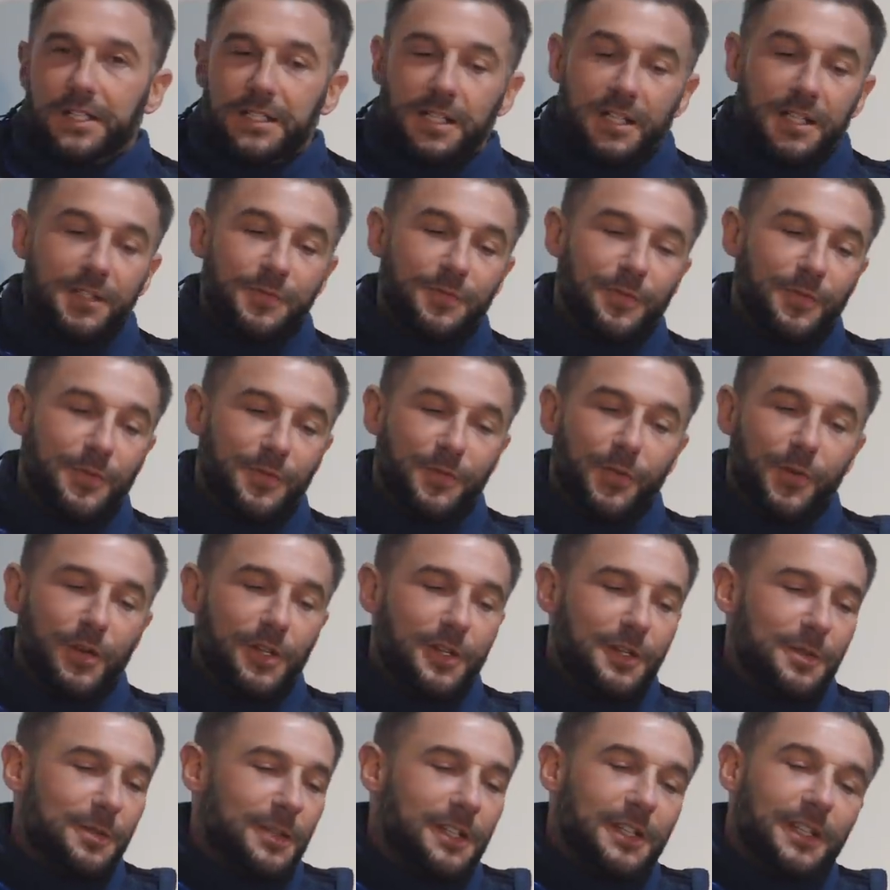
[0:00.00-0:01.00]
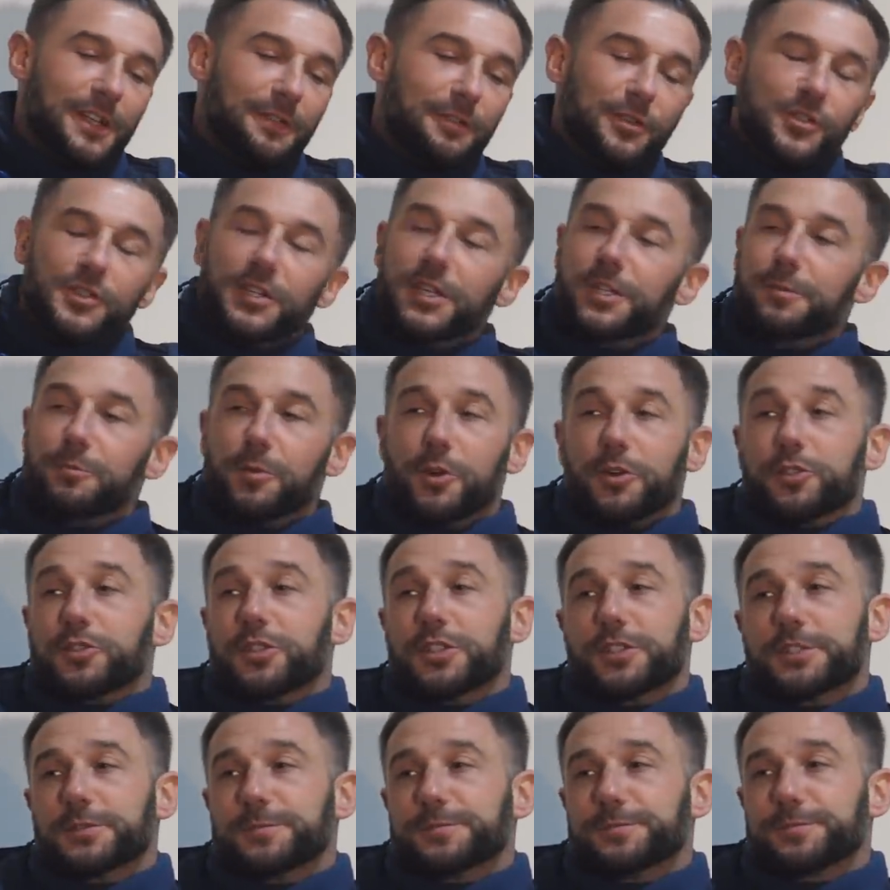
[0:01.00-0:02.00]
See, that's it's funny. Actually, He never said much.
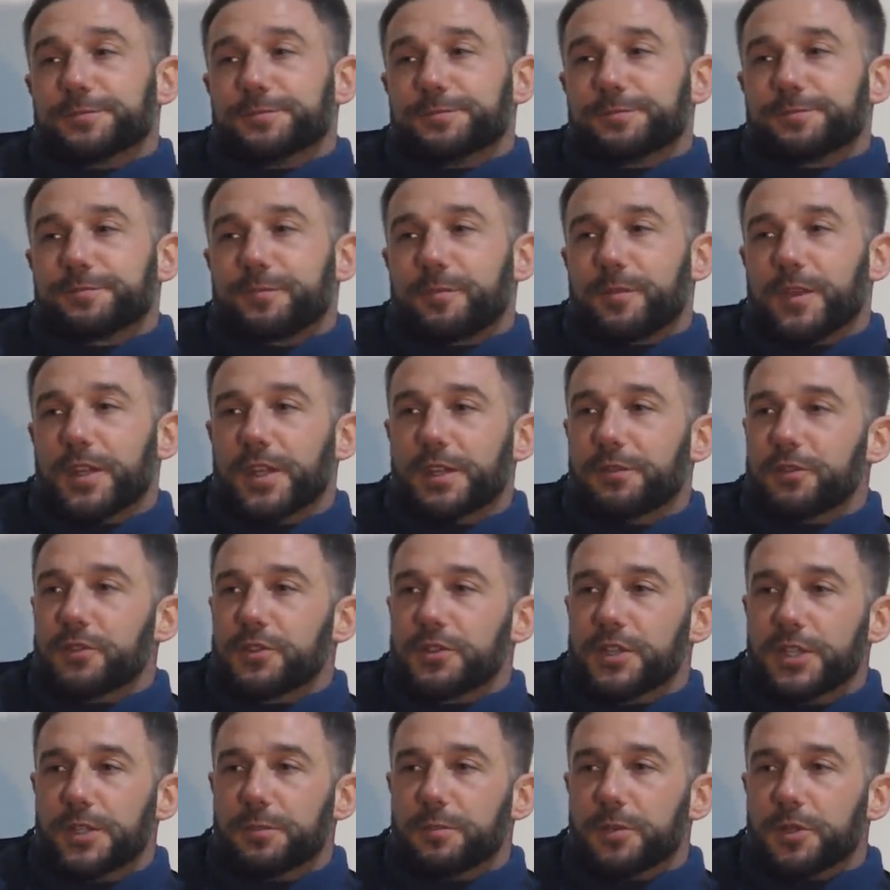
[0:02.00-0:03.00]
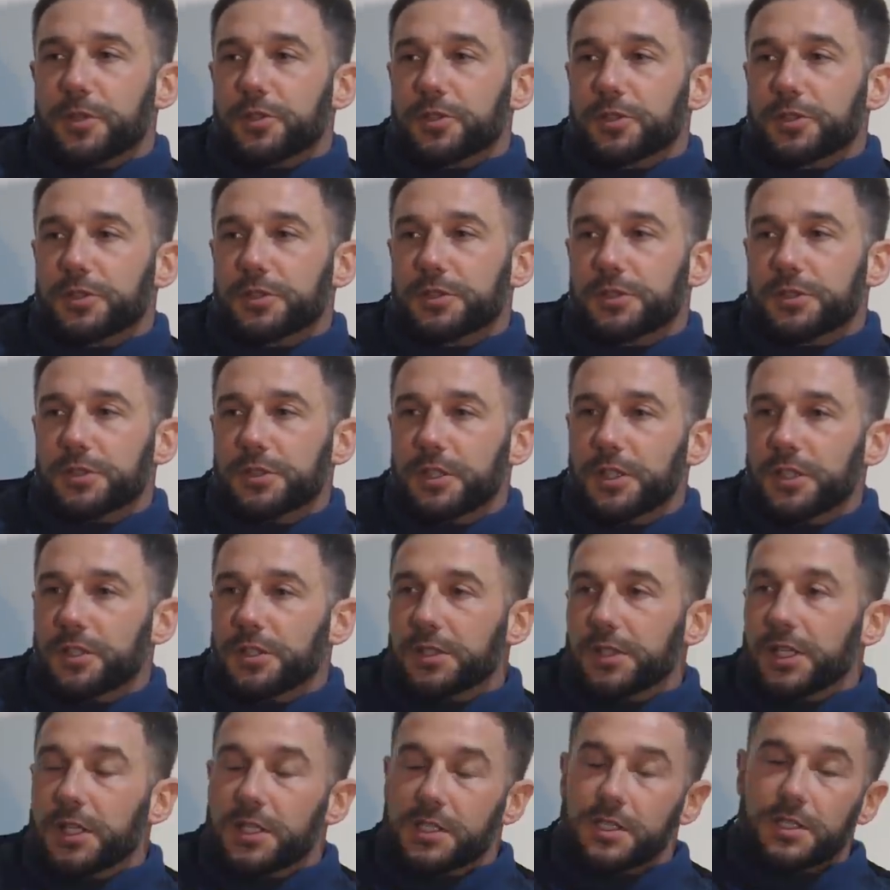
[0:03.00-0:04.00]
Yeah, He never said much. No,
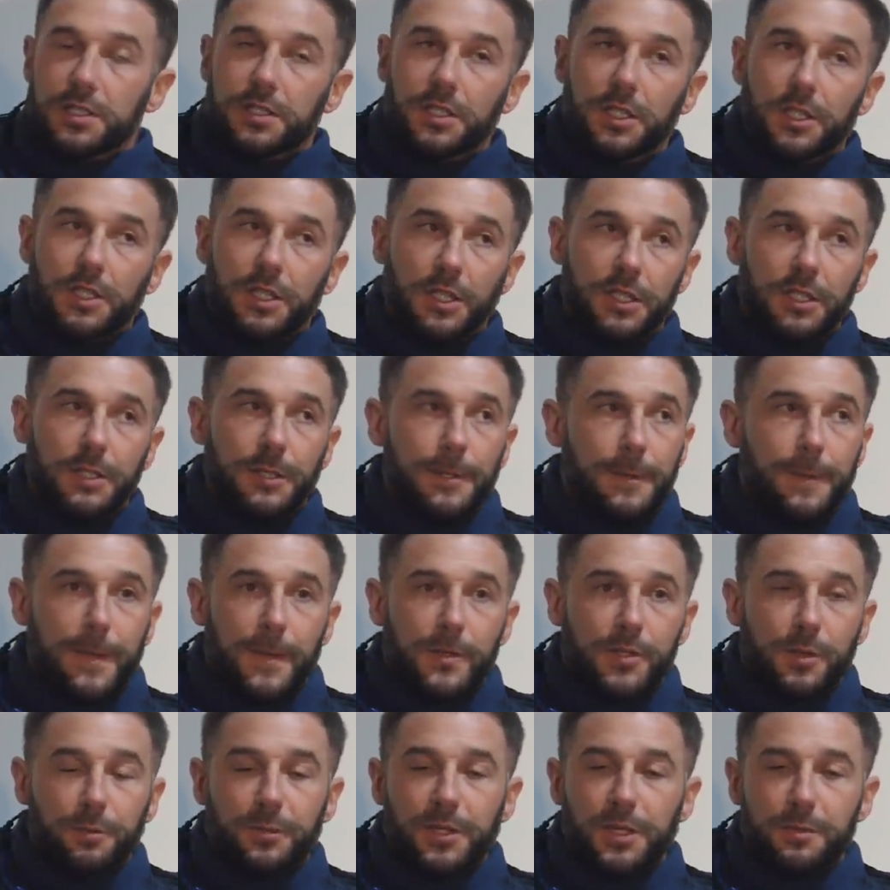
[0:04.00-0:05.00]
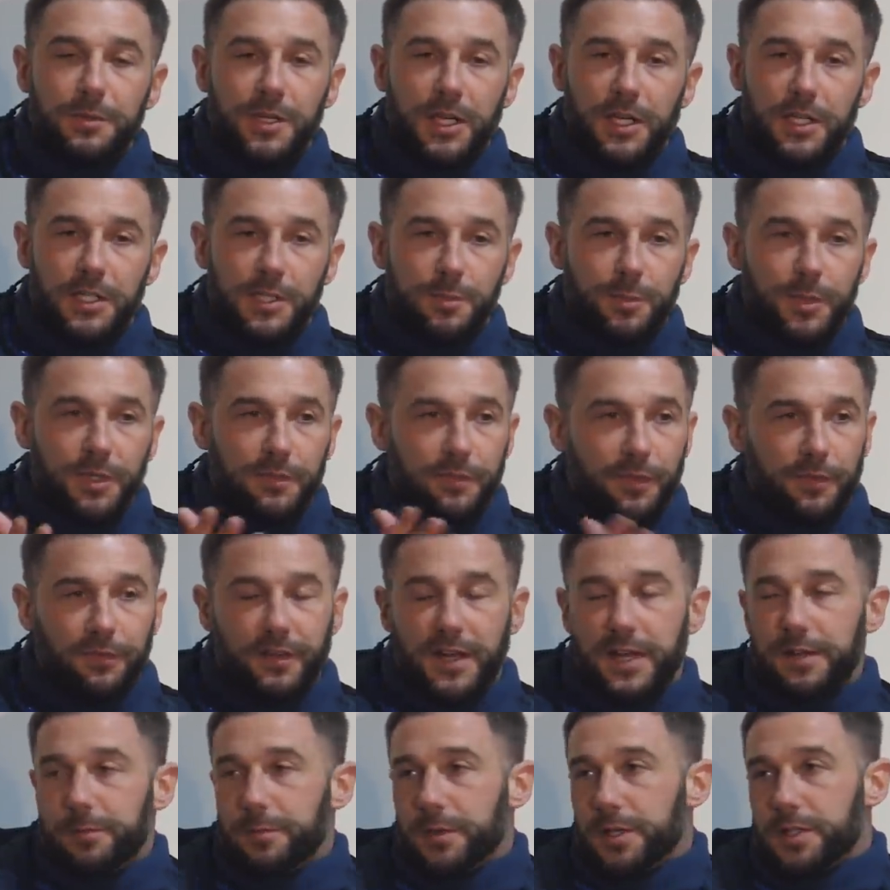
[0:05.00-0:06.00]
and that's like sometimes I can speak for
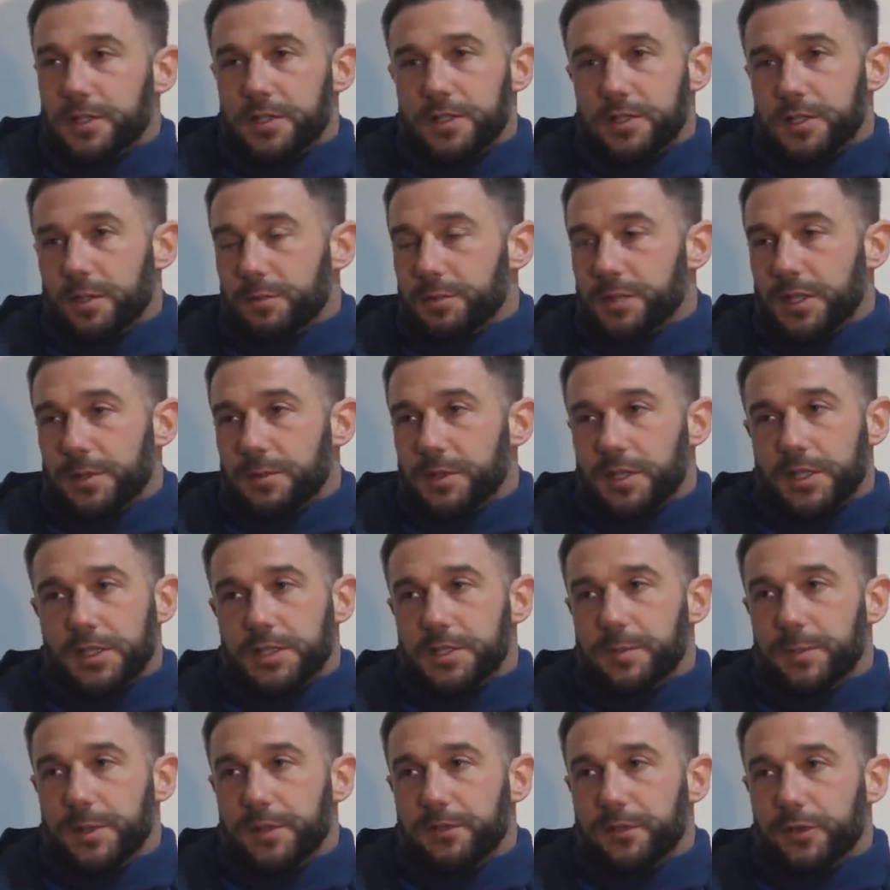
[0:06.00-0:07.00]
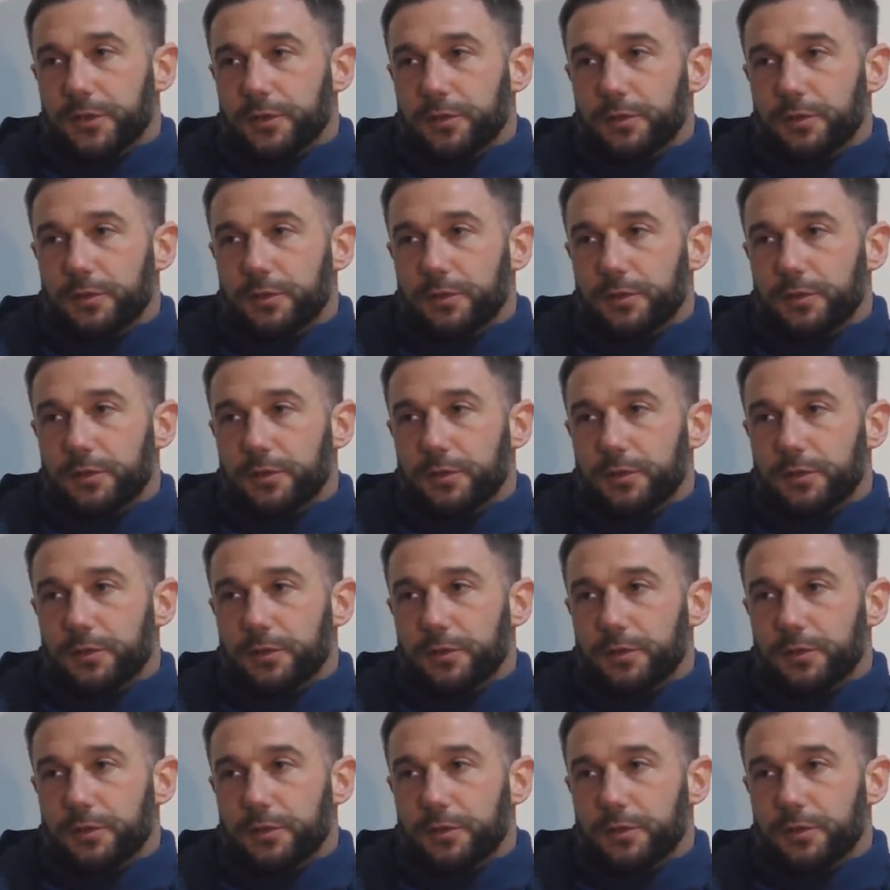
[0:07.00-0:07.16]
five minutes and sometimes I can speak for